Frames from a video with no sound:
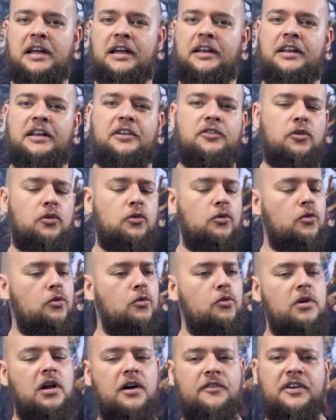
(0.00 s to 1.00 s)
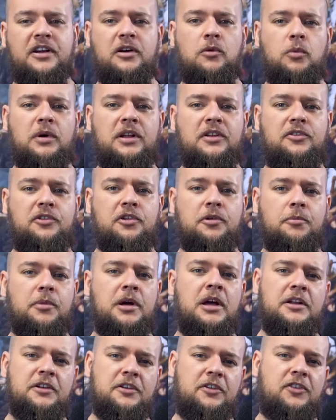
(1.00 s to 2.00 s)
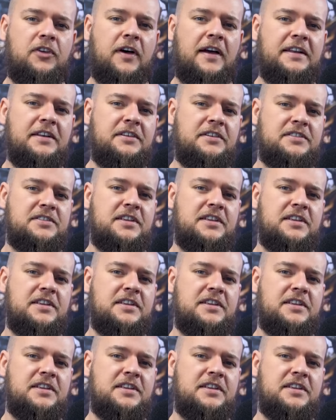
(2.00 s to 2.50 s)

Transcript: in his all-loving wisdom, decided to